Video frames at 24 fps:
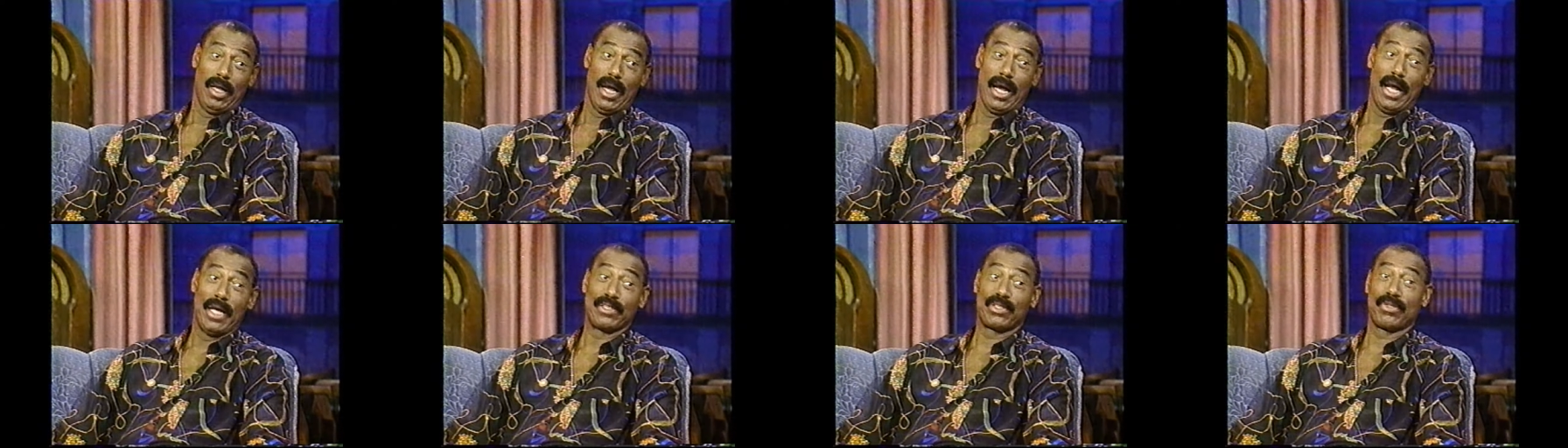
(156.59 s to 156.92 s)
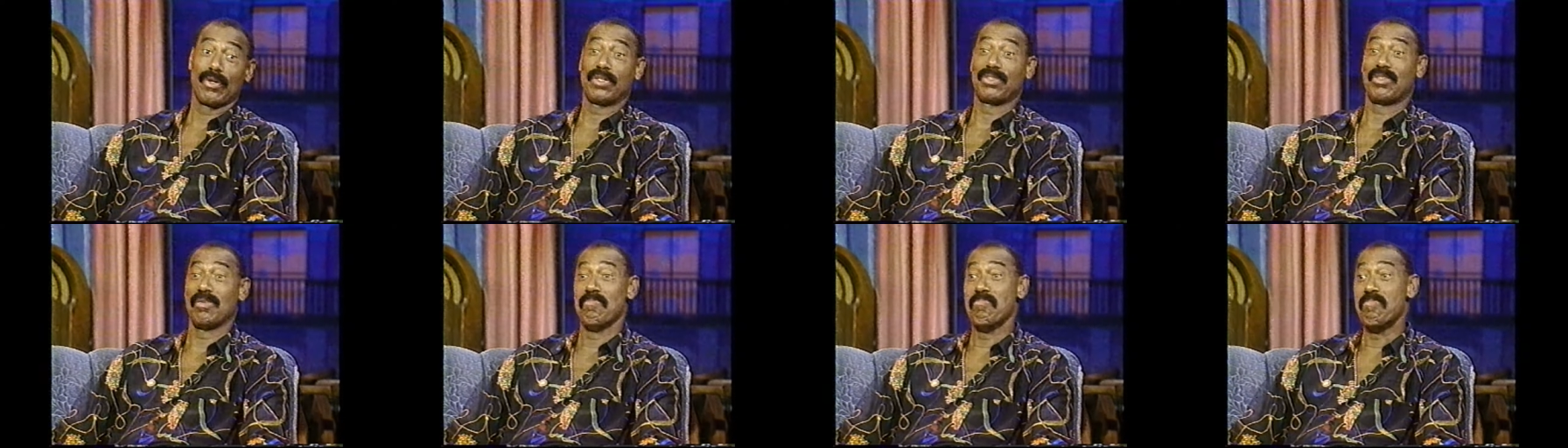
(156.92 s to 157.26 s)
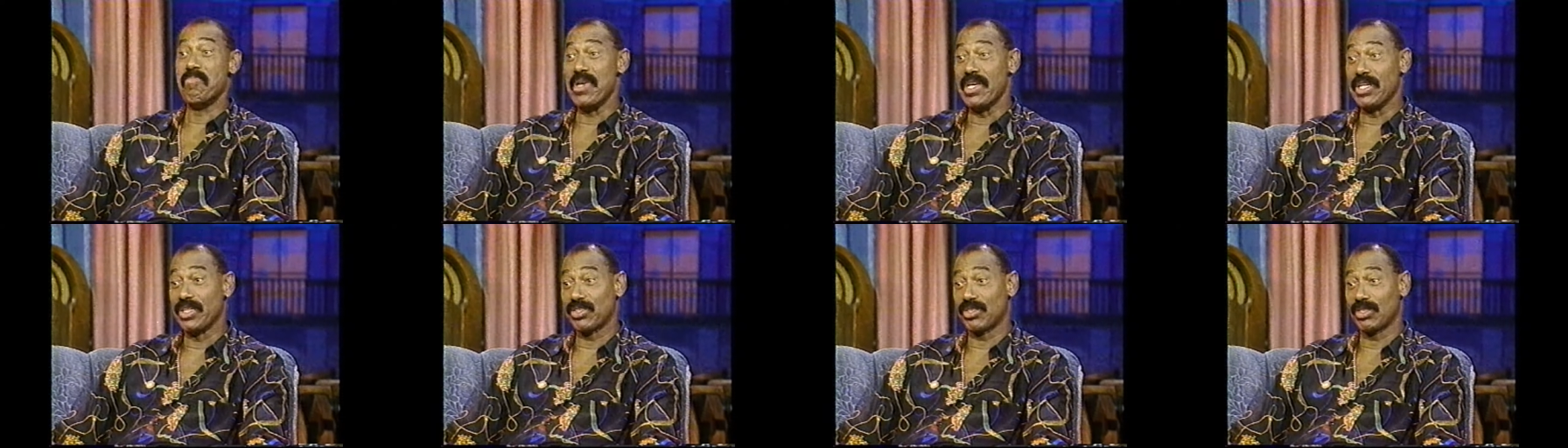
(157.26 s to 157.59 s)
I started to
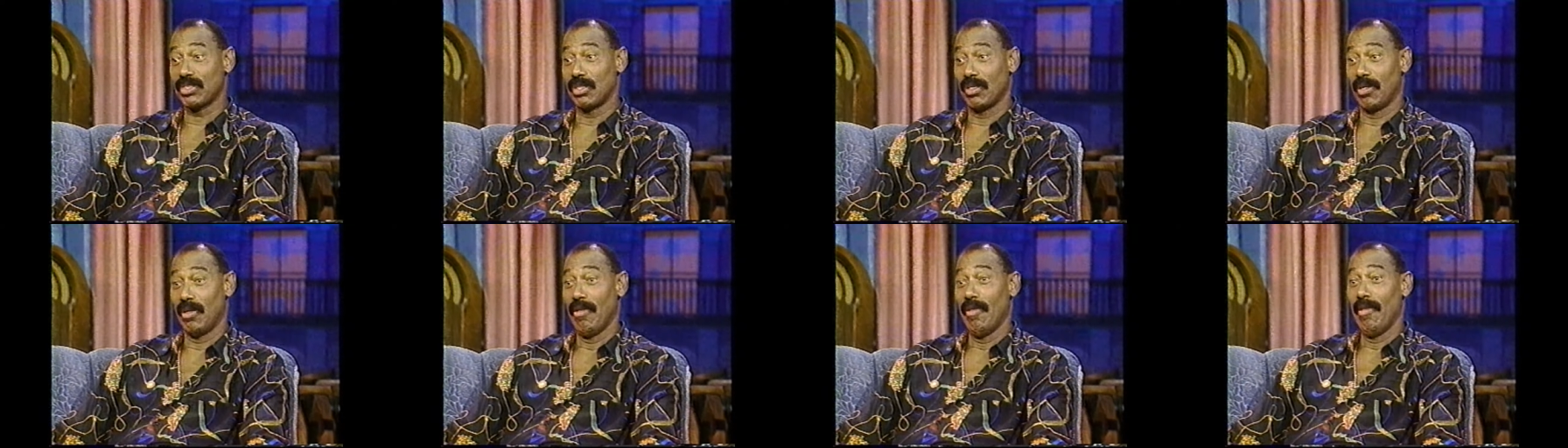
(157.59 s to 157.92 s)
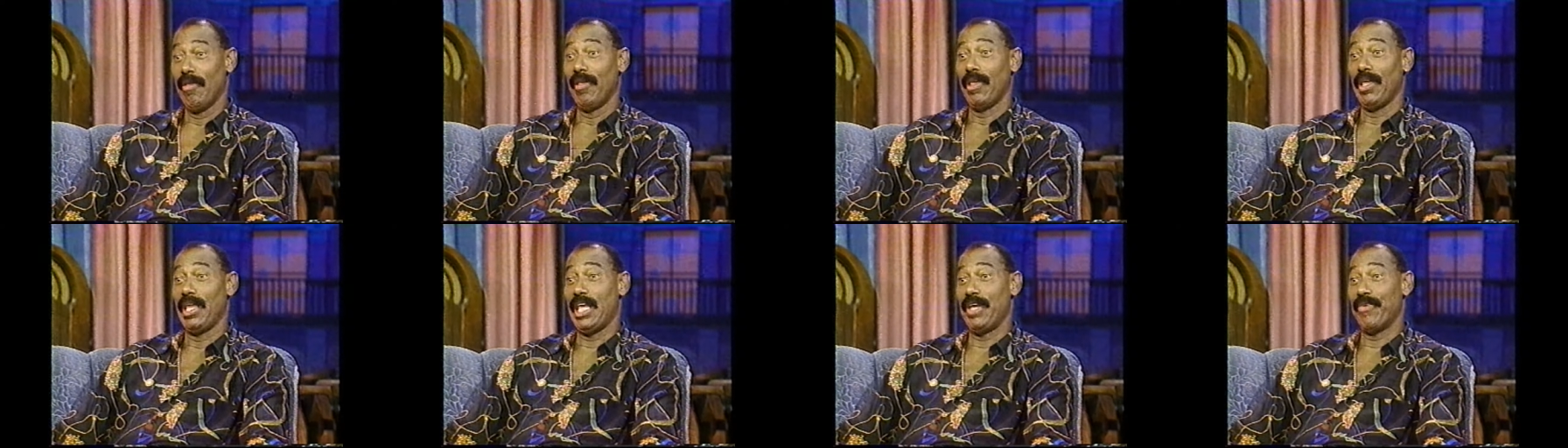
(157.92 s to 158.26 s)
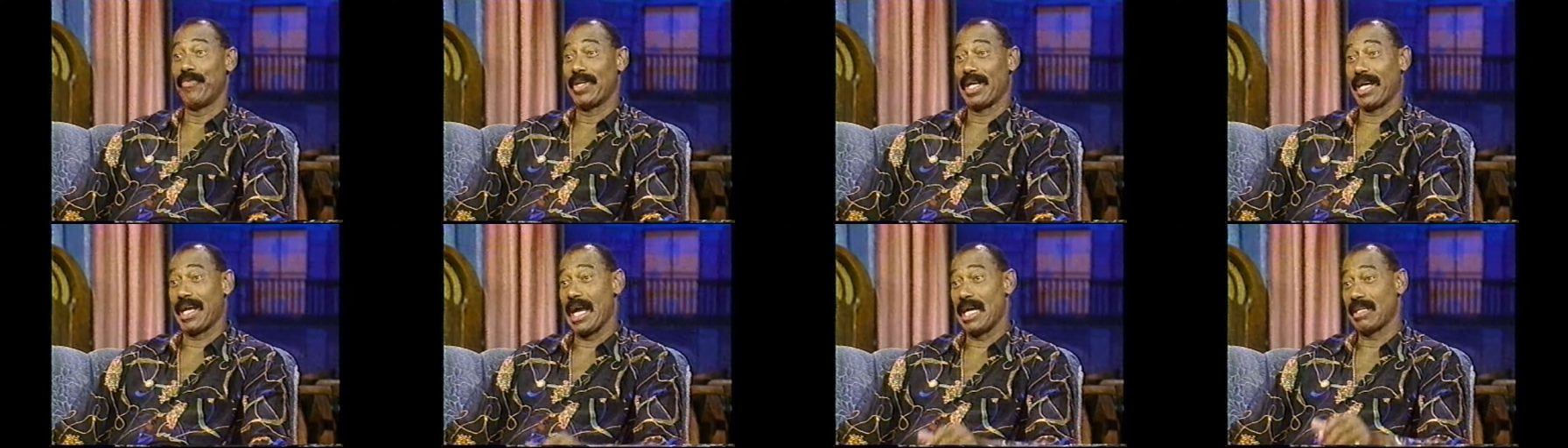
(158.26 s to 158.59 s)
miss.
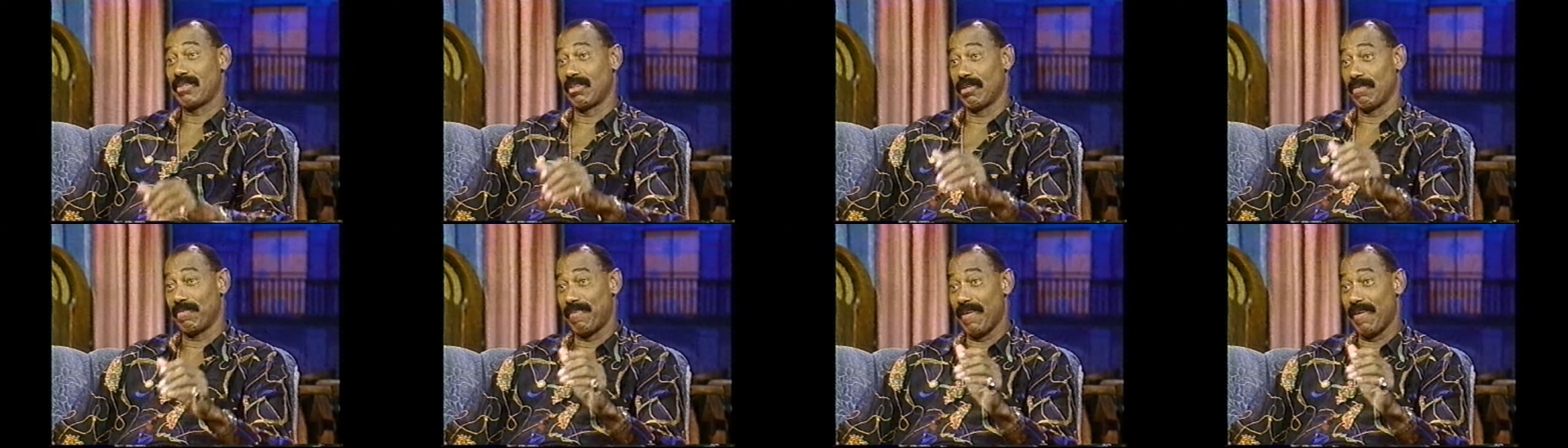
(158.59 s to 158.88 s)
Even I got to the